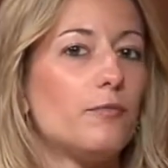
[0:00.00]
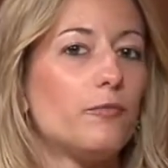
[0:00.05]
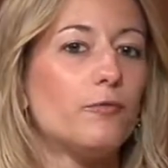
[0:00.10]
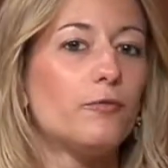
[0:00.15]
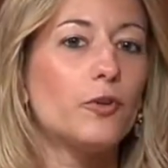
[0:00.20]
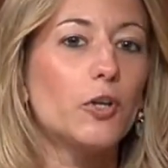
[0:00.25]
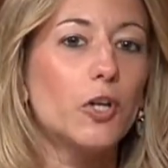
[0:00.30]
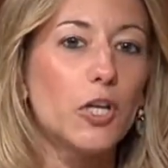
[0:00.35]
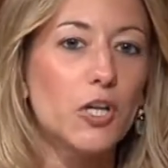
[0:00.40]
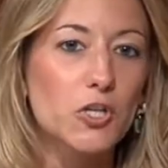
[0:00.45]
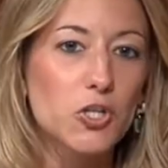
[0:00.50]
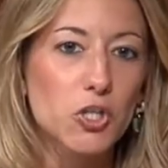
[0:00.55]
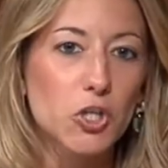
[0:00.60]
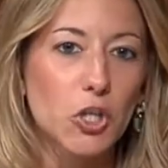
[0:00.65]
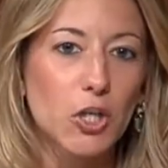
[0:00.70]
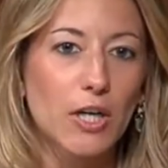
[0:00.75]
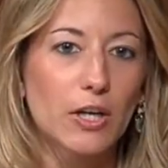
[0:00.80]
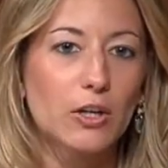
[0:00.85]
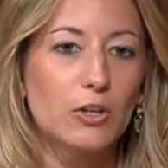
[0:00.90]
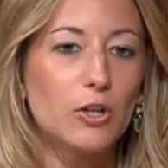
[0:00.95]

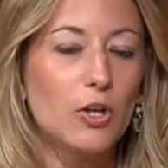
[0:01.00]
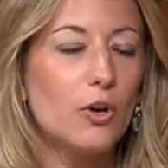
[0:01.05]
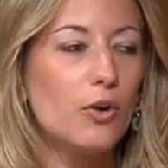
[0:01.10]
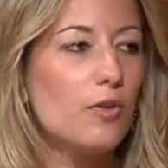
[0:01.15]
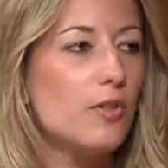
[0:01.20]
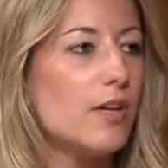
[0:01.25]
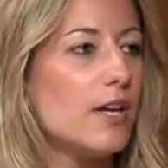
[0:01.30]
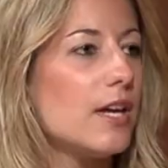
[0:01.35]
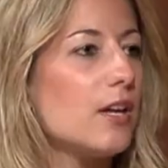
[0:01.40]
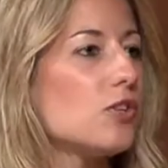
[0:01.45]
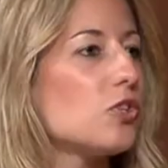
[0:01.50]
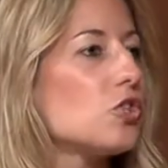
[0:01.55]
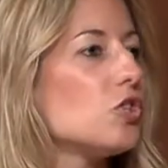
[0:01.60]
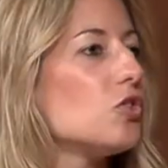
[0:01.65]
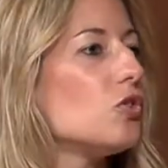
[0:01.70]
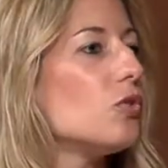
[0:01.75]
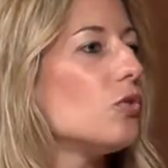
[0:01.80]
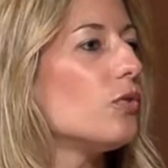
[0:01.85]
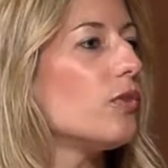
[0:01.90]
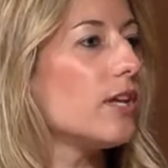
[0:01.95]
furniture and clothing
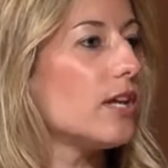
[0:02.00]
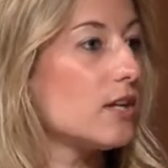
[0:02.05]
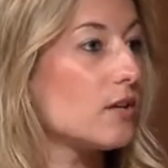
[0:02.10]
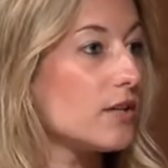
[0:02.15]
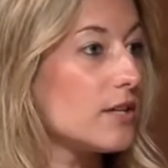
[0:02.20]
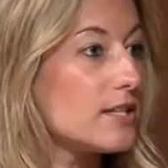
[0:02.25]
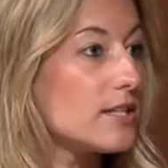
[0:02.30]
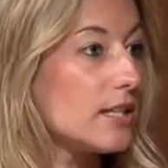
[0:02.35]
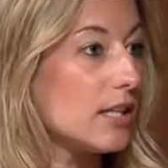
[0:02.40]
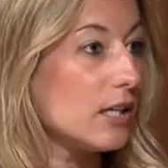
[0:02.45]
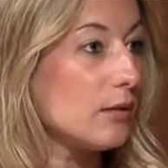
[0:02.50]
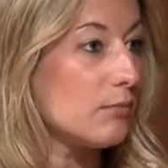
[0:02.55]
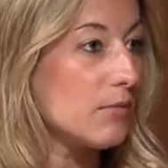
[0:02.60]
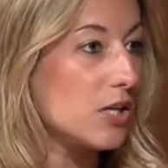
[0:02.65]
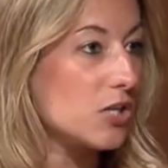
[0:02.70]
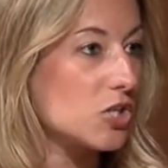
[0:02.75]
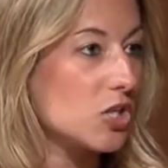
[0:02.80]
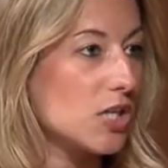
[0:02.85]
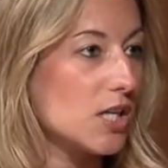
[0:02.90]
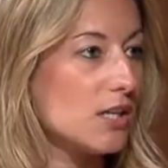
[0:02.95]
to the Erie City
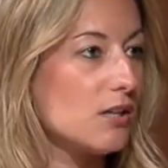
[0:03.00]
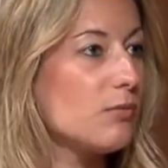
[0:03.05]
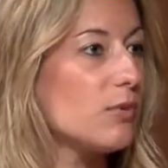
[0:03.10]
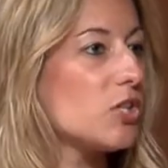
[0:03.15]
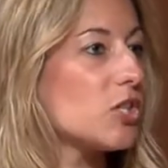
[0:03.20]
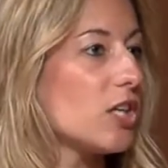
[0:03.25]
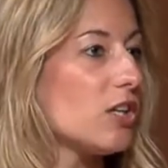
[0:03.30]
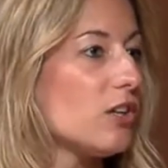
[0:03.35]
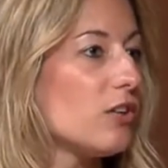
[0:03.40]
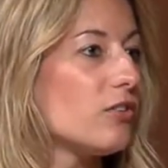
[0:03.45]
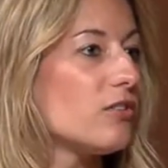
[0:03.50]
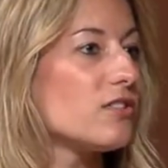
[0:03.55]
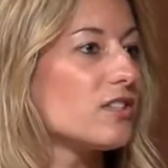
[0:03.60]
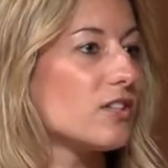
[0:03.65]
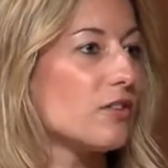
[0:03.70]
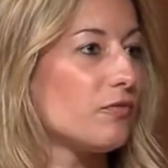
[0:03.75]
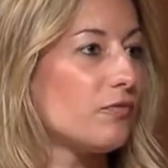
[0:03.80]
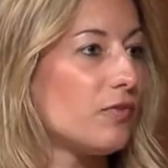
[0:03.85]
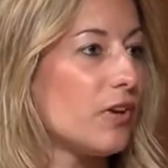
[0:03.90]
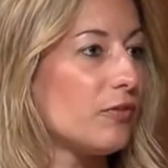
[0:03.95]
Mission, which I know is
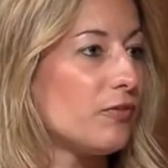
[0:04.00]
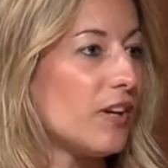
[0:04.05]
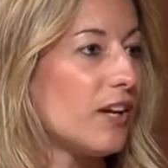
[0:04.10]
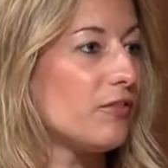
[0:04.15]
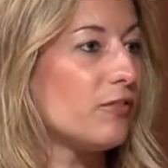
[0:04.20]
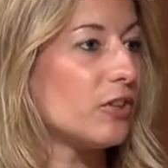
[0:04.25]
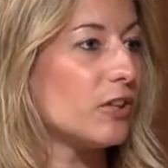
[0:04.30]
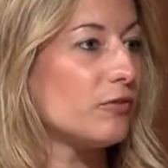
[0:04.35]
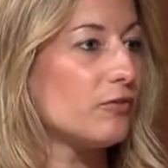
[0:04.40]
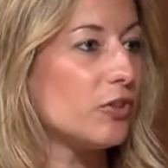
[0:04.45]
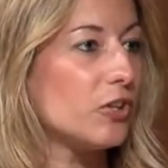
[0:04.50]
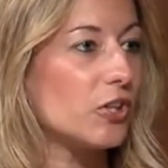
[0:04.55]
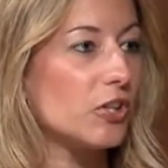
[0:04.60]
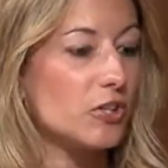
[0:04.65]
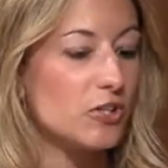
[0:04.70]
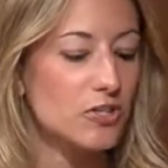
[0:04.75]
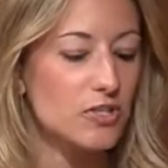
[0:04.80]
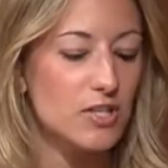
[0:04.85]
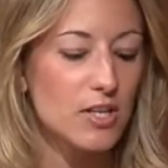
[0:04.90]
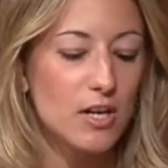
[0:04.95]
a favorite of
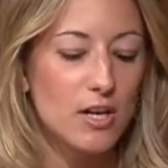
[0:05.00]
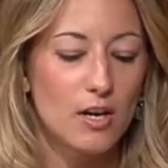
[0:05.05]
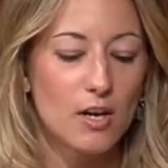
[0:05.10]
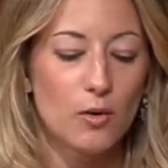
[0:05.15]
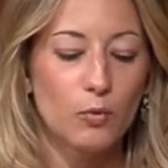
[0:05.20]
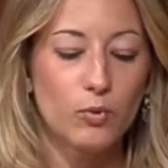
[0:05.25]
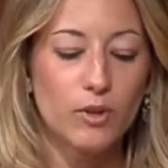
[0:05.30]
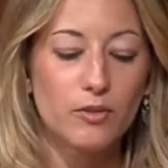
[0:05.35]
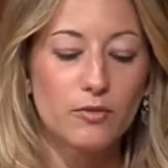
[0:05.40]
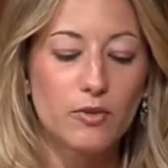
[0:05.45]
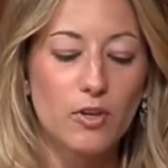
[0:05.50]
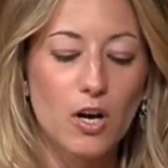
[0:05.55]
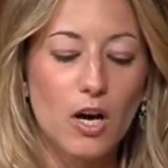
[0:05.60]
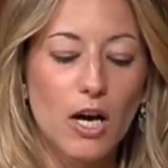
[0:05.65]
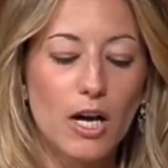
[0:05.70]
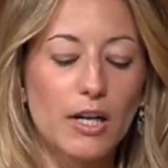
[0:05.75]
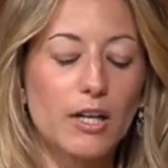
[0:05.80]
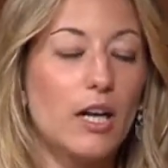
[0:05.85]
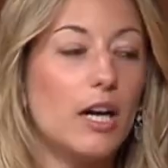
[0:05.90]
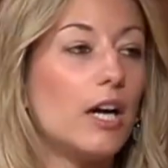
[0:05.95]
yours. We've
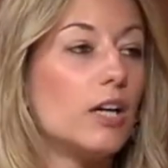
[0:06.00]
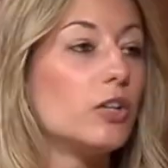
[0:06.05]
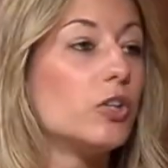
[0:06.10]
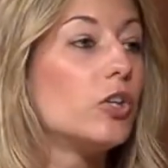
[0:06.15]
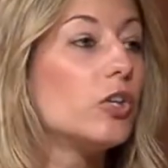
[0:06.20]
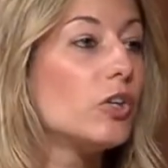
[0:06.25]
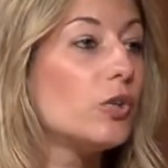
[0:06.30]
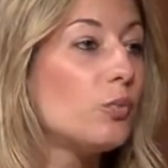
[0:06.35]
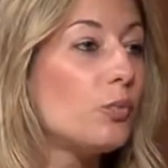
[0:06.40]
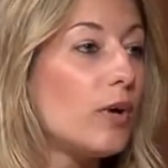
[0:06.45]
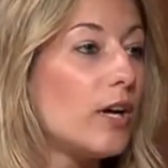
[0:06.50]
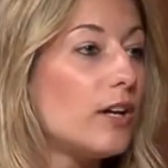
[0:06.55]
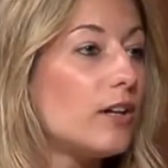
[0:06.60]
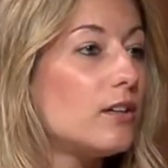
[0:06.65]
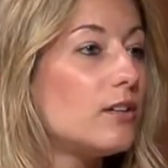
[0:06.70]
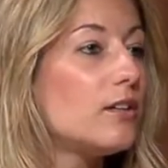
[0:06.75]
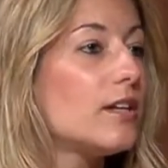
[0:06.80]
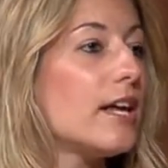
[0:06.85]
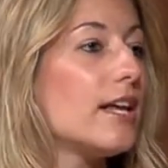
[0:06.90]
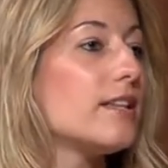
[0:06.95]
got
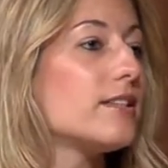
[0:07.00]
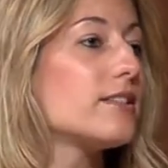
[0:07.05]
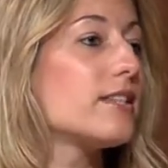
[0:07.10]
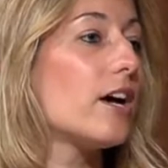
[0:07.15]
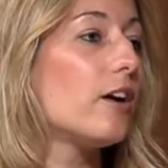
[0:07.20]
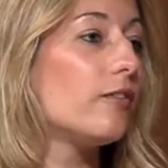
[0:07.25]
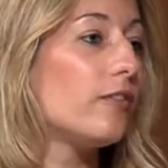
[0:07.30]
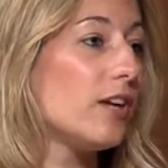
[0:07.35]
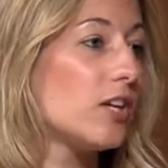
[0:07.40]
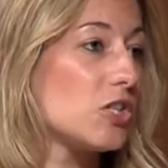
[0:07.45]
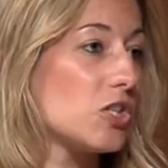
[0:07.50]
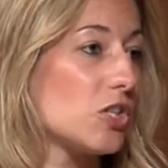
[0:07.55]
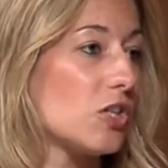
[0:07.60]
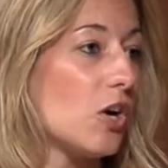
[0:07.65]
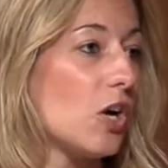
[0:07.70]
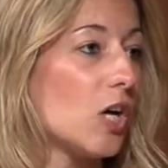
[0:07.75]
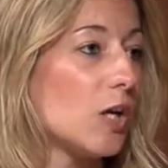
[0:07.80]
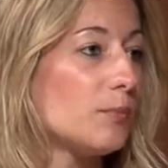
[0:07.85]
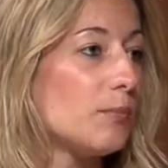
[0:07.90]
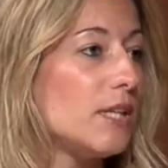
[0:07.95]
Goodwill and Salvation
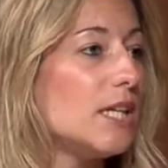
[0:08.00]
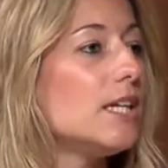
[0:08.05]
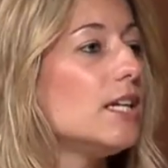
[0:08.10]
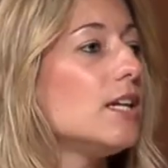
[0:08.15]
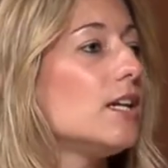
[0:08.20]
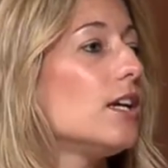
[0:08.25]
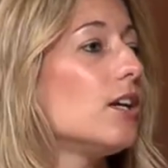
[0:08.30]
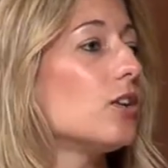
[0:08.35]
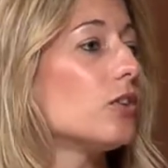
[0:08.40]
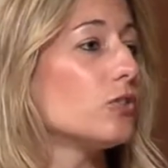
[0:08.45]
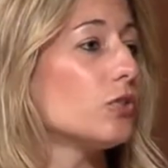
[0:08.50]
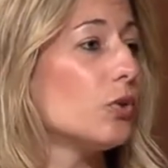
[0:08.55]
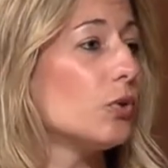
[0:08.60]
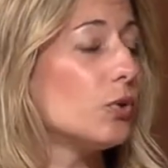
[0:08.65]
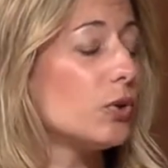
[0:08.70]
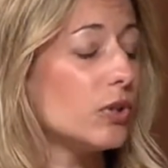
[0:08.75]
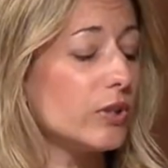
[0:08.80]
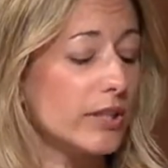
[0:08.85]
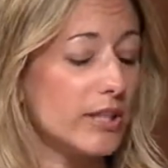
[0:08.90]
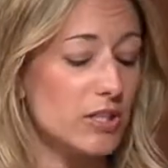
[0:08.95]
Army here
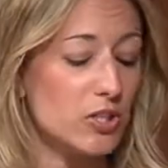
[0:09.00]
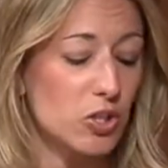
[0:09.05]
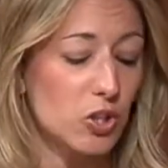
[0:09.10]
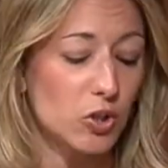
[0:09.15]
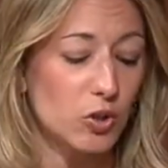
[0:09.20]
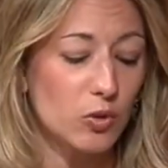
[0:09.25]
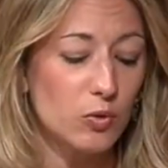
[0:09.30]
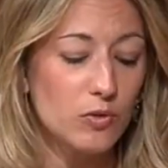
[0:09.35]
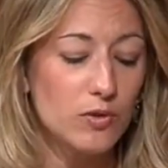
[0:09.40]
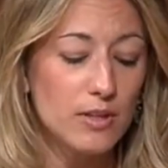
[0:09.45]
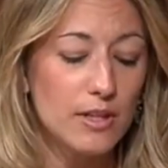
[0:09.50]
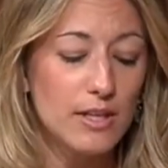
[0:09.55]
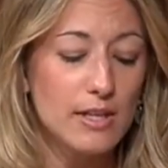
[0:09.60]
locally too.